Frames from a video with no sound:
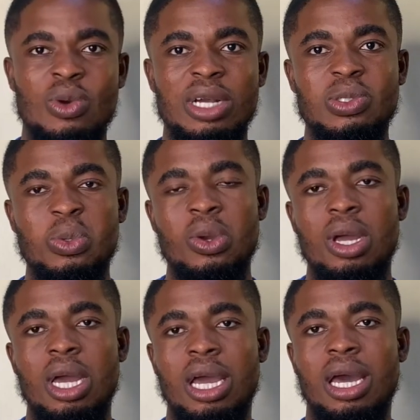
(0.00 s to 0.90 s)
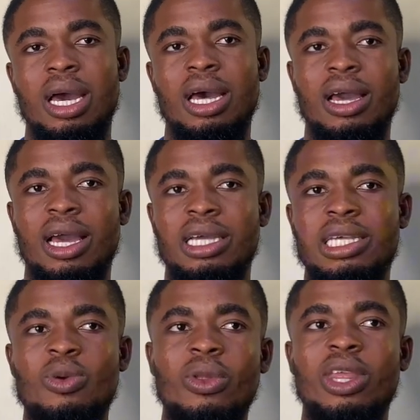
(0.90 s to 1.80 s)
And so it's
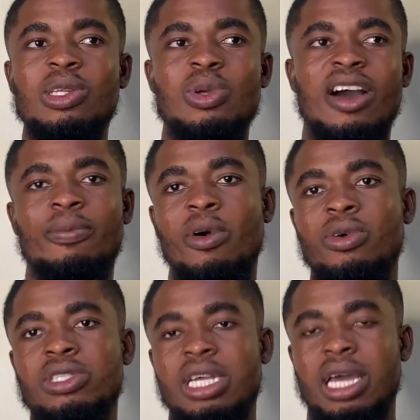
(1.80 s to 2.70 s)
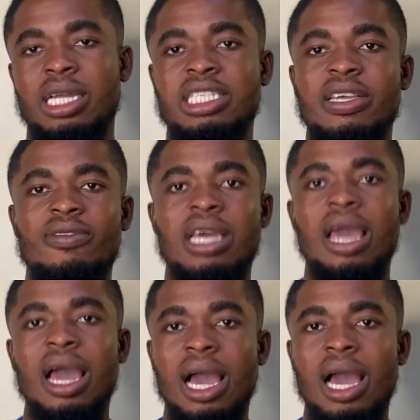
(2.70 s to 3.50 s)
a good thing to have Paul's TV